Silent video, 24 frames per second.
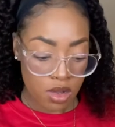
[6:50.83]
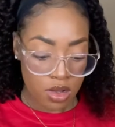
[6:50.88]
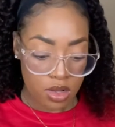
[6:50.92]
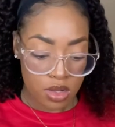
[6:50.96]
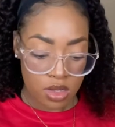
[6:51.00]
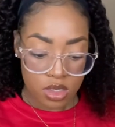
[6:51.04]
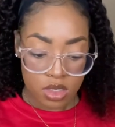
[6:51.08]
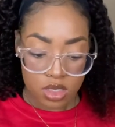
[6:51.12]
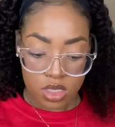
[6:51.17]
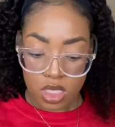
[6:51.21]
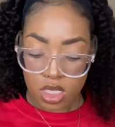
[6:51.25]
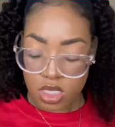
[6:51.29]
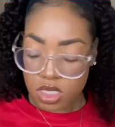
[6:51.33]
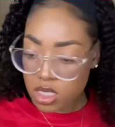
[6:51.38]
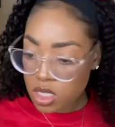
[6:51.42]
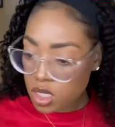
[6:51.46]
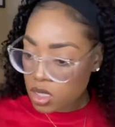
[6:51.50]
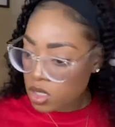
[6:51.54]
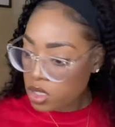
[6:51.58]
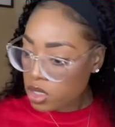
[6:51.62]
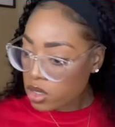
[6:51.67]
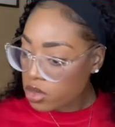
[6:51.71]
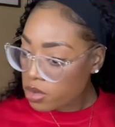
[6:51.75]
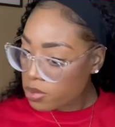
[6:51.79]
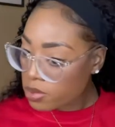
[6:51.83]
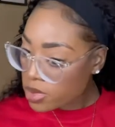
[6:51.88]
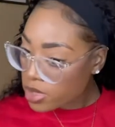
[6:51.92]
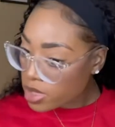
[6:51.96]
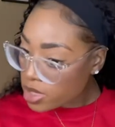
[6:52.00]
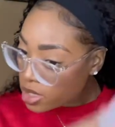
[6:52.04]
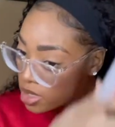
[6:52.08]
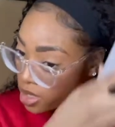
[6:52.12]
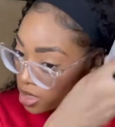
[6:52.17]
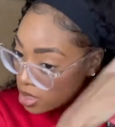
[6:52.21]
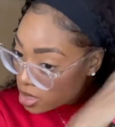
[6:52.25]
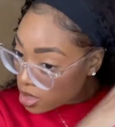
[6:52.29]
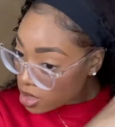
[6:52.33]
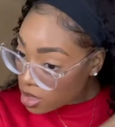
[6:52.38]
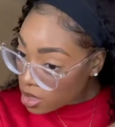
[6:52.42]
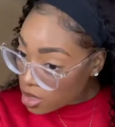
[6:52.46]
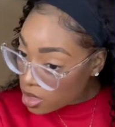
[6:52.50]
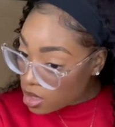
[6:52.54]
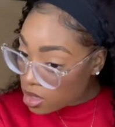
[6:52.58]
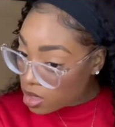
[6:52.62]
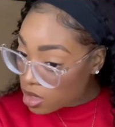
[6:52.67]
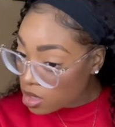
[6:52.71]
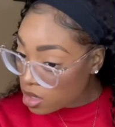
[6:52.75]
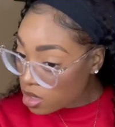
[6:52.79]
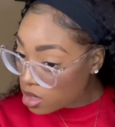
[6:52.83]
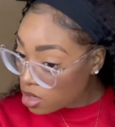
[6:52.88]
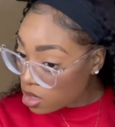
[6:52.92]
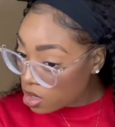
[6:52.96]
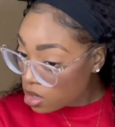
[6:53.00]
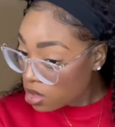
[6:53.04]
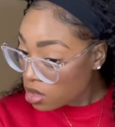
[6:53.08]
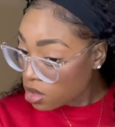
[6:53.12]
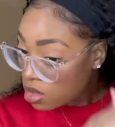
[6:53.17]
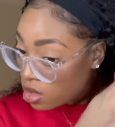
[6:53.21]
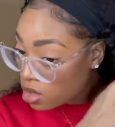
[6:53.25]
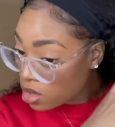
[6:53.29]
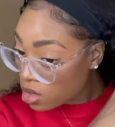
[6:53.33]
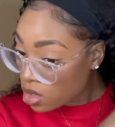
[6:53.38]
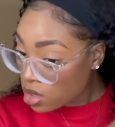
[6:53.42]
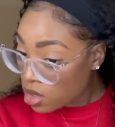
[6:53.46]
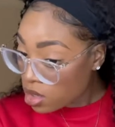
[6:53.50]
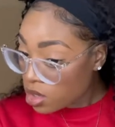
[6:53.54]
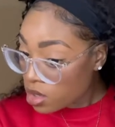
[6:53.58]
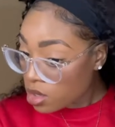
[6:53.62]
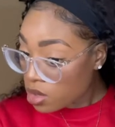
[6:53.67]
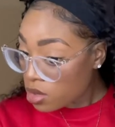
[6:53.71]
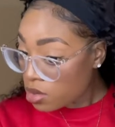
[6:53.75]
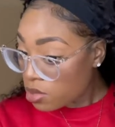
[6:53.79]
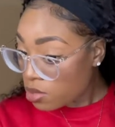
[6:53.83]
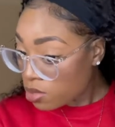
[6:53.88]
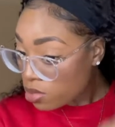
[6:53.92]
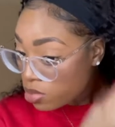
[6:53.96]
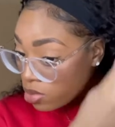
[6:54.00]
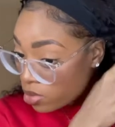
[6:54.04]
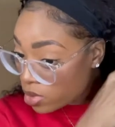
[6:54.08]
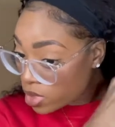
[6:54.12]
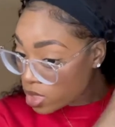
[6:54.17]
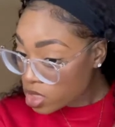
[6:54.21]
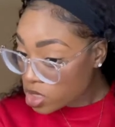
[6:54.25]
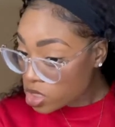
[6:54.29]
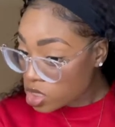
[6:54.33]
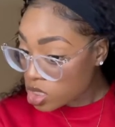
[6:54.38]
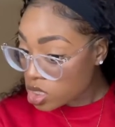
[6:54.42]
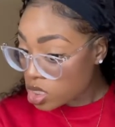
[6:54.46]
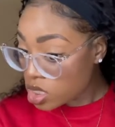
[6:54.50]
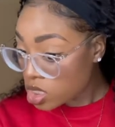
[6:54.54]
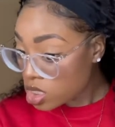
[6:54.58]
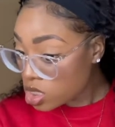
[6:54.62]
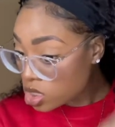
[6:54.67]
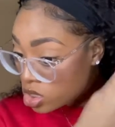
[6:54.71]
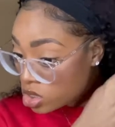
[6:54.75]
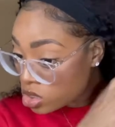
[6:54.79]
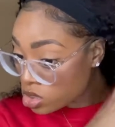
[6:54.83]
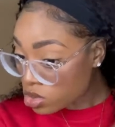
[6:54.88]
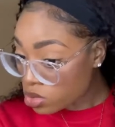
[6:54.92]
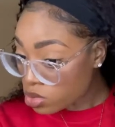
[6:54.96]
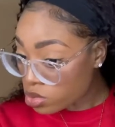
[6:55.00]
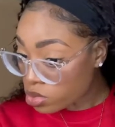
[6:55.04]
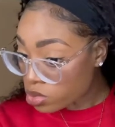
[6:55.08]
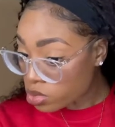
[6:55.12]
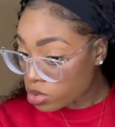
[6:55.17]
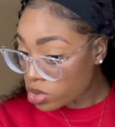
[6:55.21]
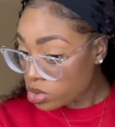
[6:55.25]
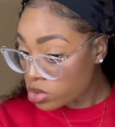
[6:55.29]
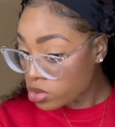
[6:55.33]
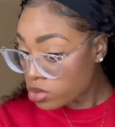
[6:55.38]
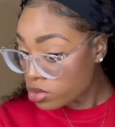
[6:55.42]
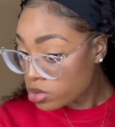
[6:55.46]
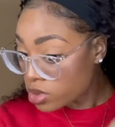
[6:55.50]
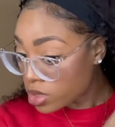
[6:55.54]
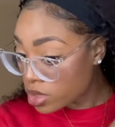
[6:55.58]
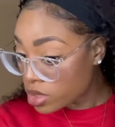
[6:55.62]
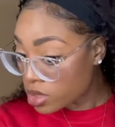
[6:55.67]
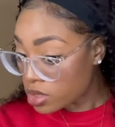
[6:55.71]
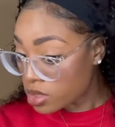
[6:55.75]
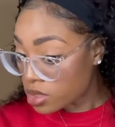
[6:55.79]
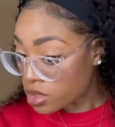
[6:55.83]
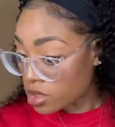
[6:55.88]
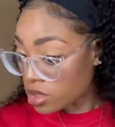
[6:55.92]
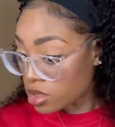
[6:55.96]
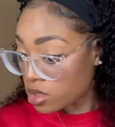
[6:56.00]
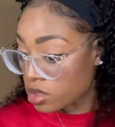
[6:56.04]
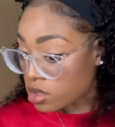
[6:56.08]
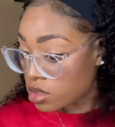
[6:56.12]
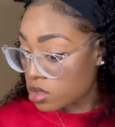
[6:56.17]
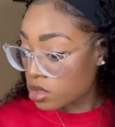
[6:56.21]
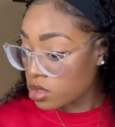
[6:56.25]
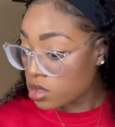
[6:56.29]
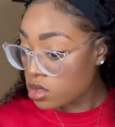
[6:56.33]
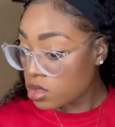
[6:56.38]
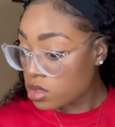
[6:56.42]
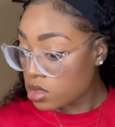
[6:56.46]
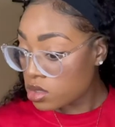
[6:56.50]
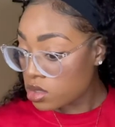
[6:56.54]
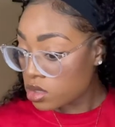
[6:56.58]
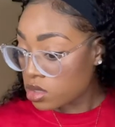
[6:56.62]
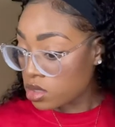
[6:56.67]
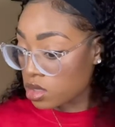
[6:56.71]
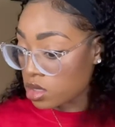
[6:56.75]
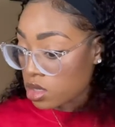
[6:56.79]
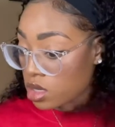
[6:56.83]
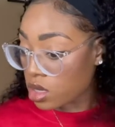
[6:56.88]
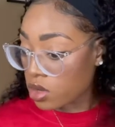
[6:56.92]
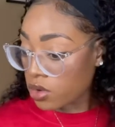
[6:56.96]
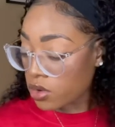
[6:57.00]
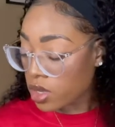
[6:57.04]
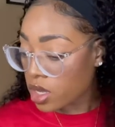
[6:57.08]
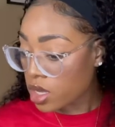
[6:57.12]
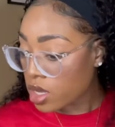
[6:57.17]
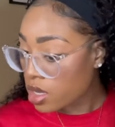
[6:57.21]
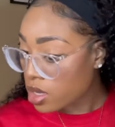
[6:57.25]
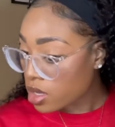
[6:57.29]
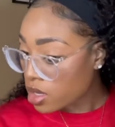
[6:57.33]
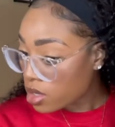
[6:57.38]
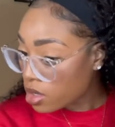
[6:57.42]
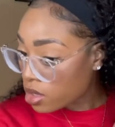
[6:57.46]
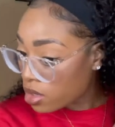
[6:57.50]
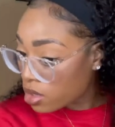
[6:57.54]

Just a little bit and brush this through, honey. Okay.